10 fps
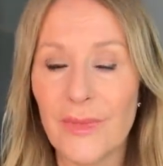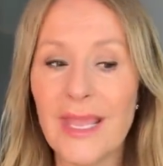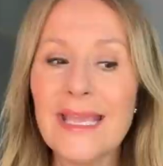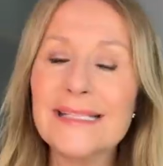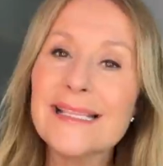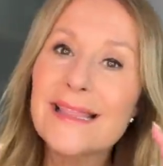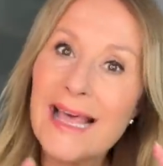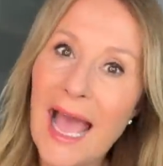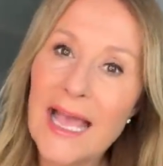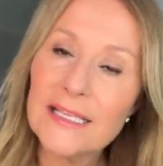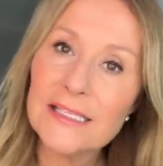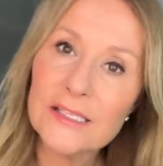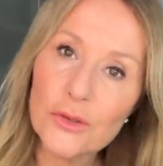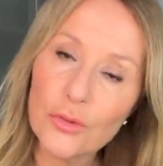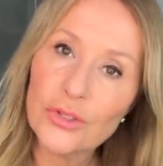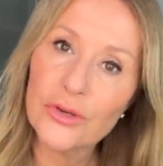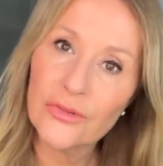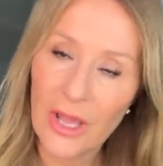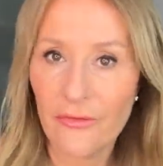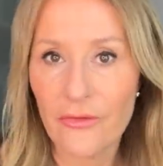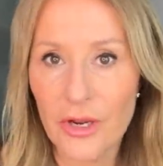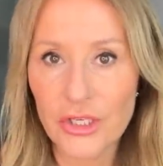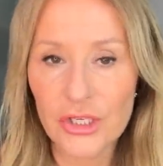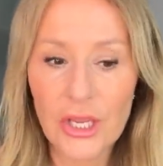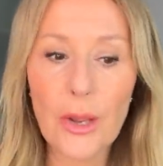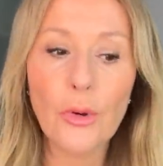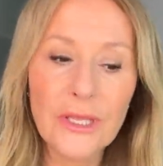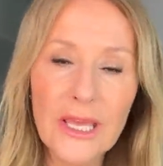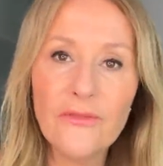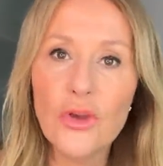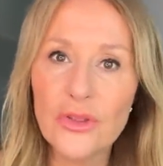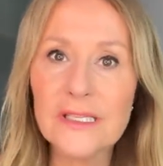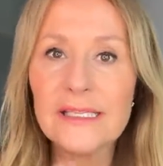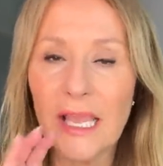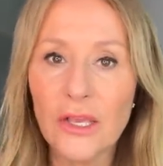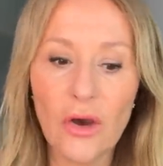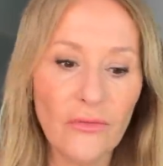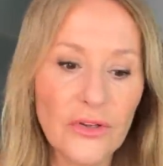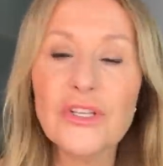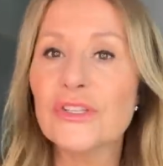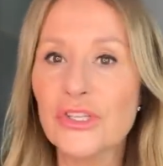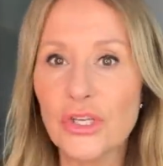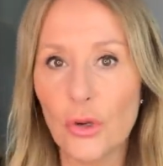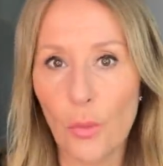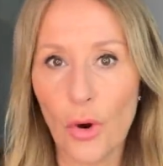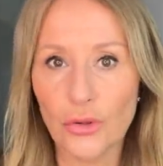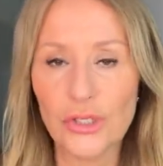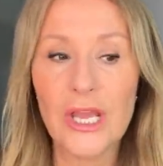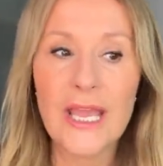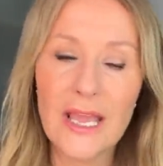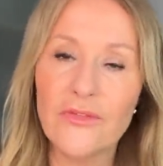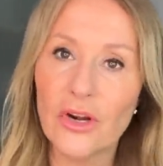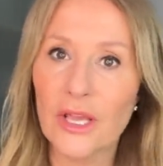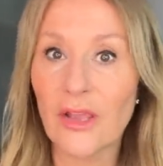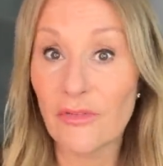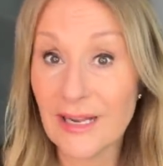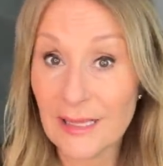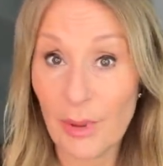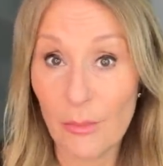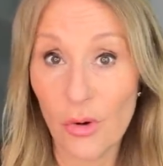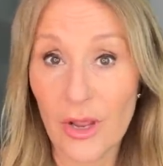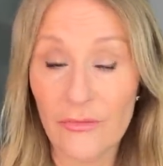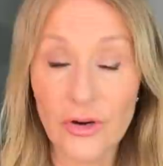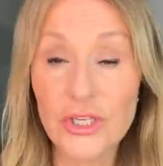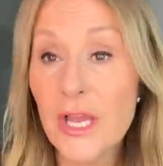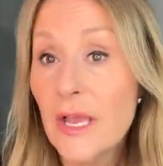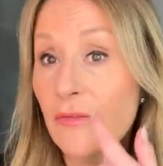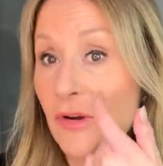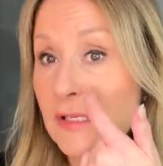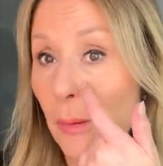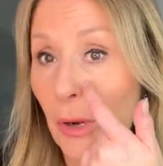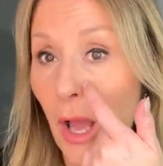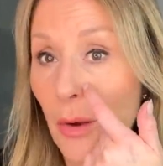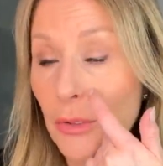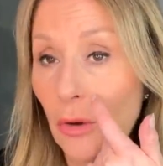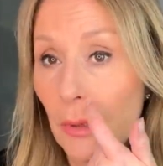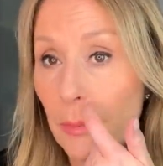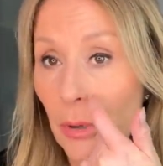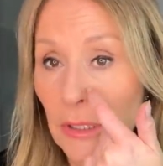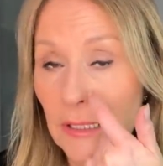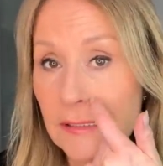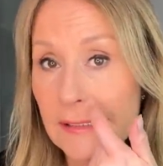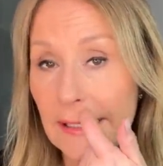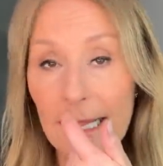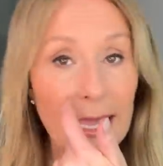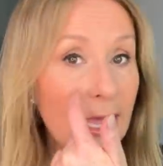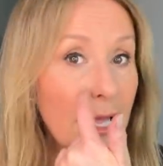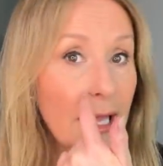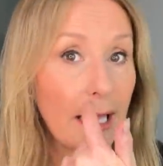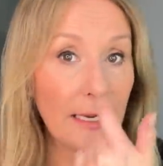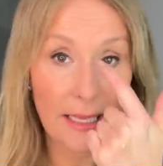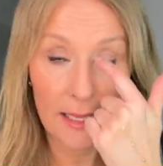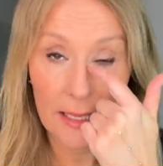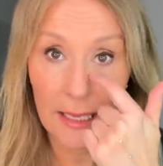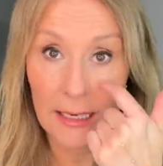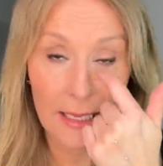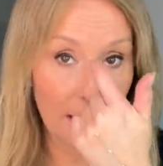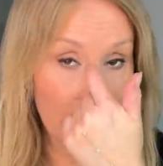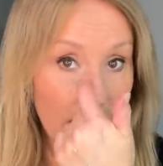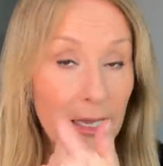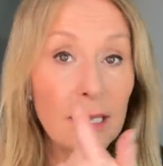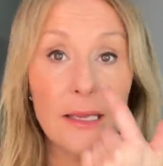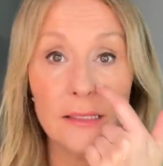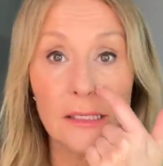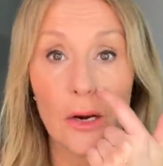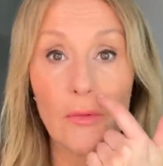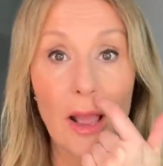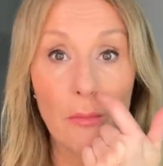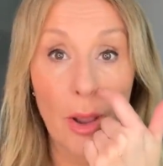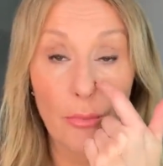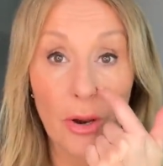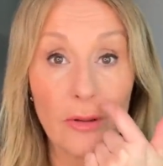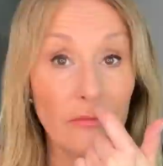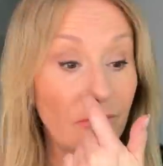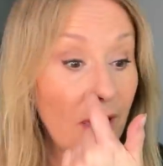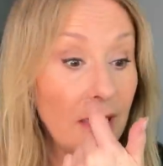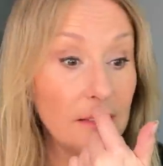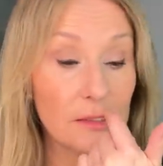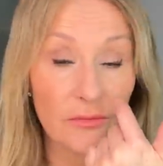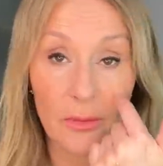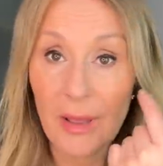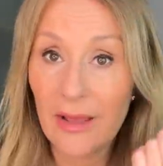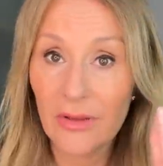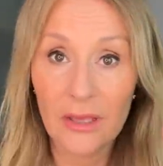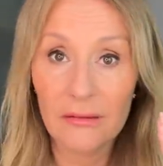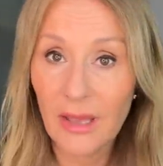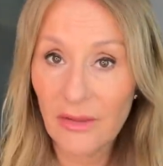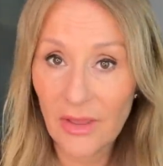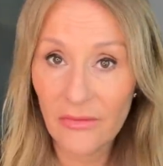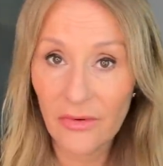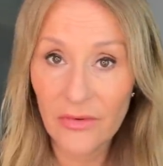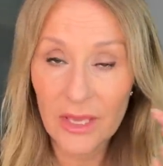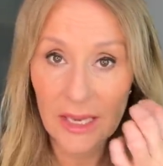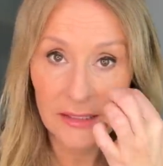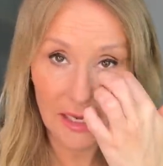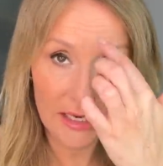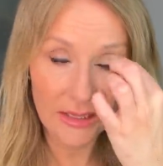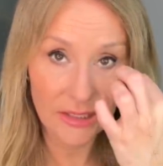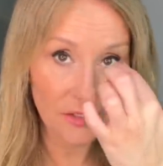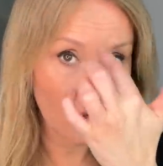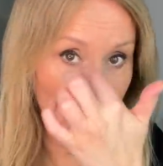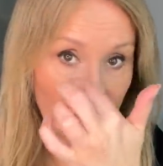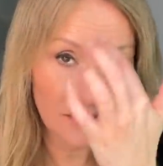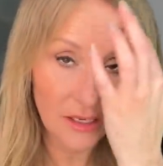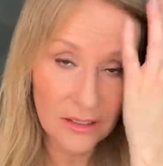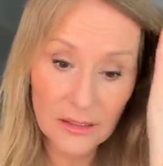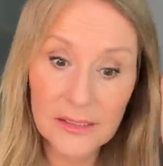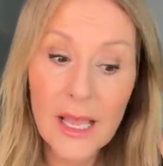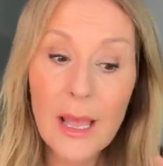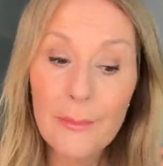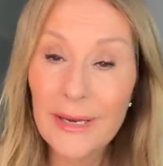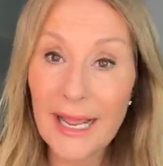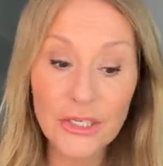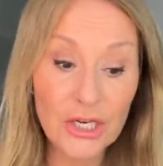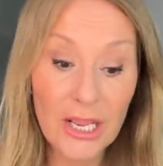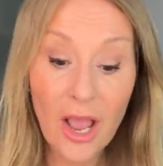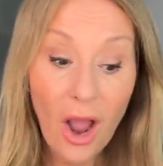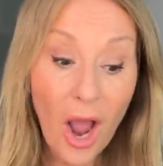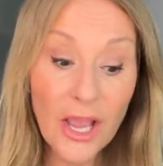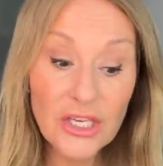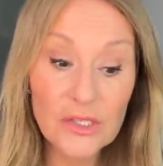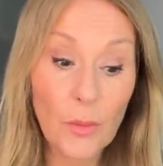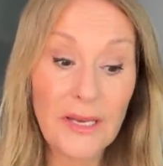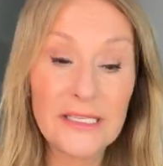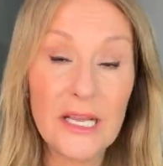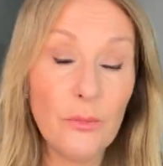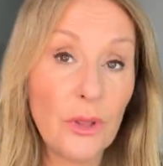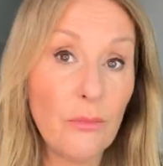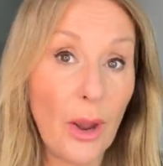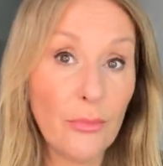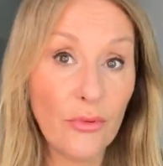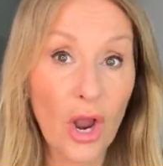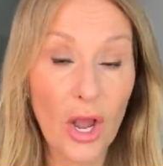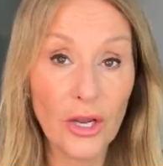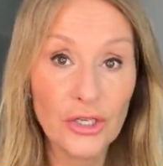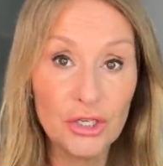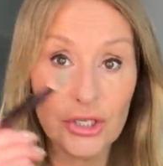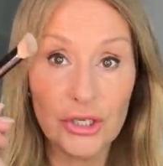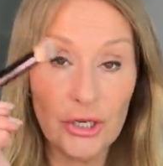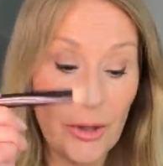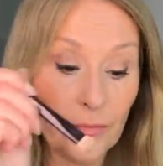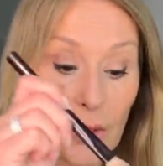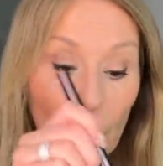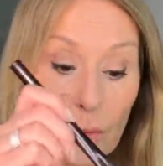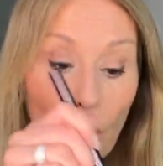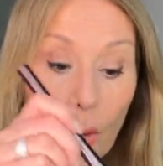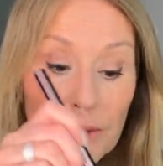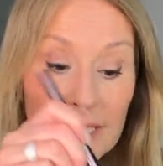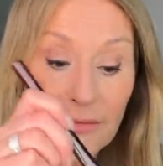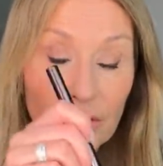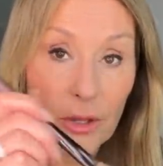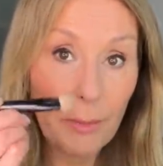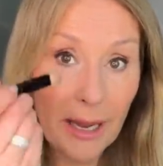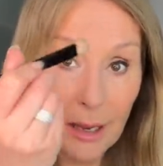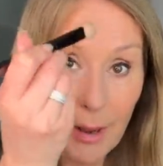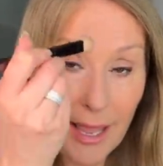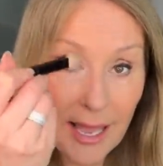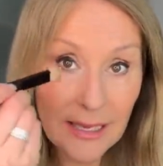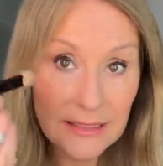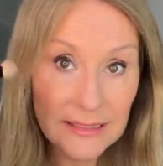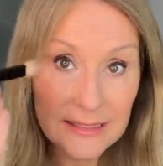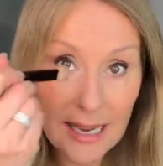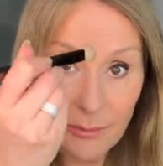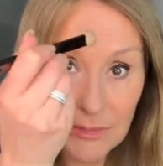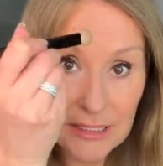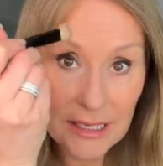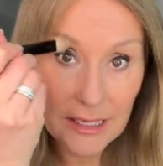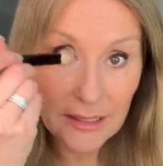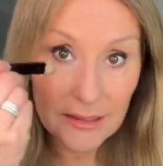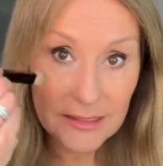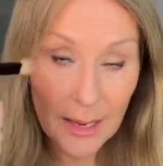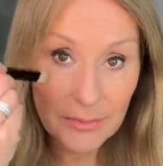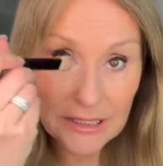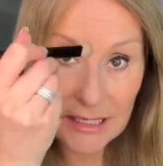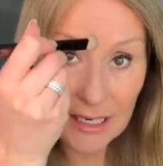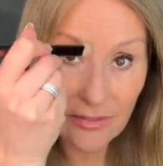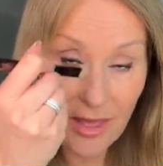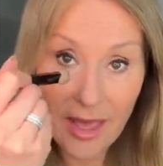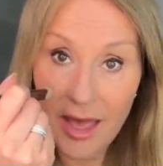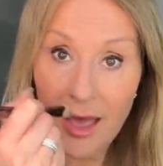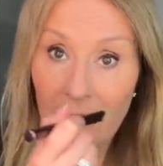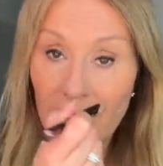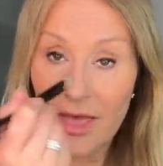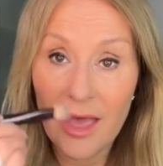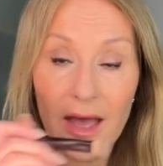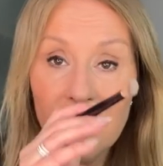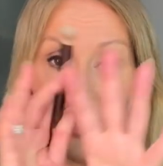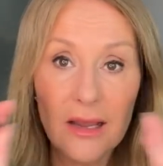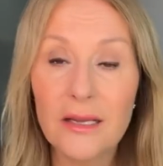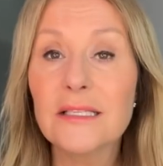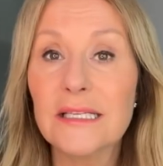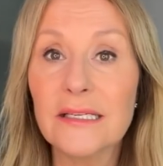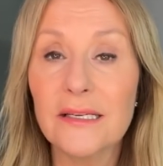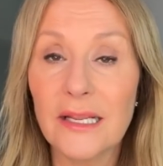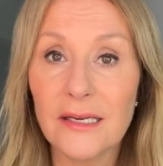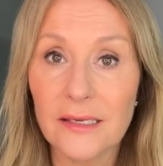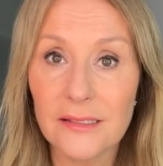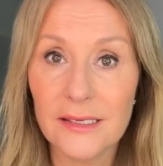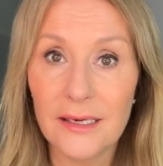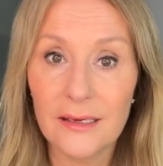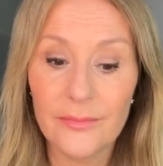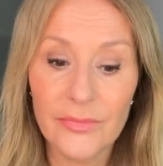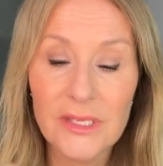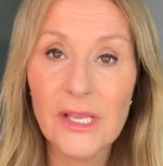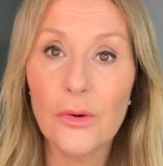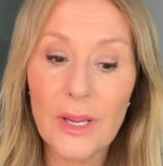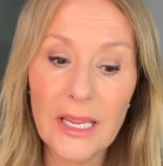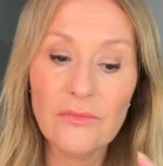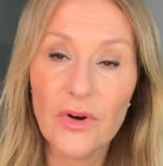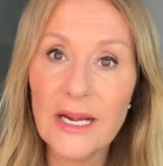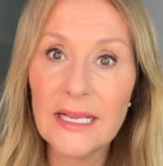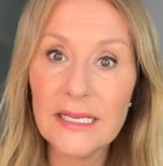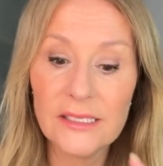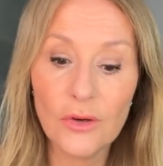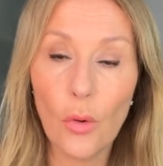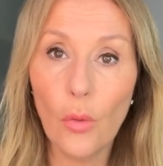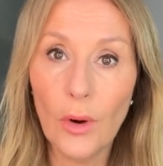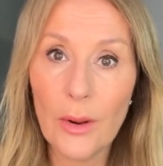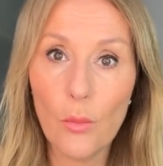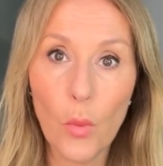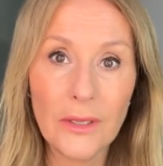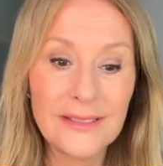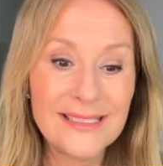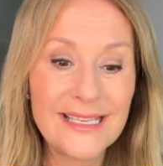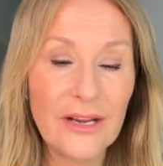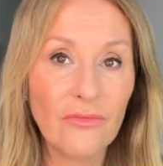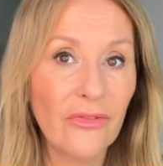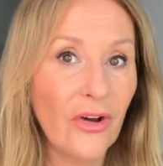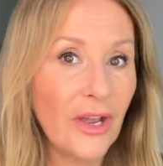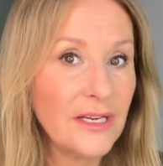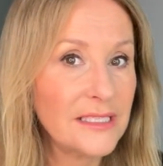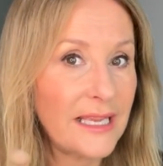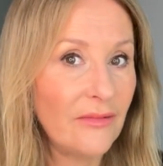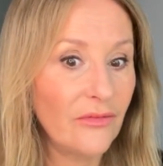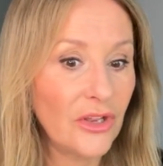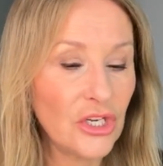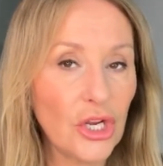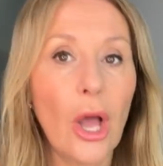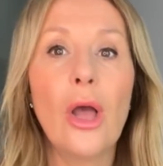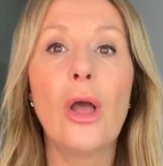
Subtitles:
It's that sort of coverage. It will give you the skin confidence that you want if you're looking for a little bit more coverage. For example, I would normally put concealer here and here and here and here. So around my broken veins from having hay fever for years and in the darker circles. But actually, I just went in with my brush, with what was left on the back of my hand, dabbed it in there and there, didn't need a concealer. So it really is an all-in-one skin refiner, skin finisher,